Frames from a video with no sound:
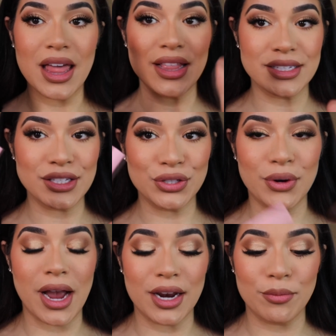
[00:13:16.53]
This is a
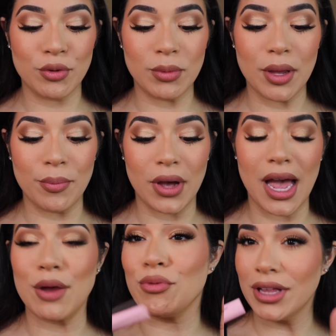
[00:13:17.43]
newer item for me,
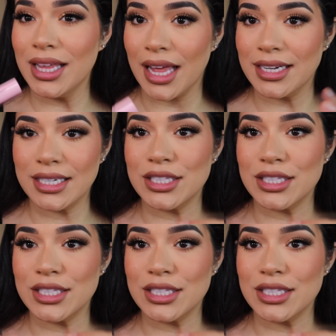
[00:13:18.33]
but I really liked it.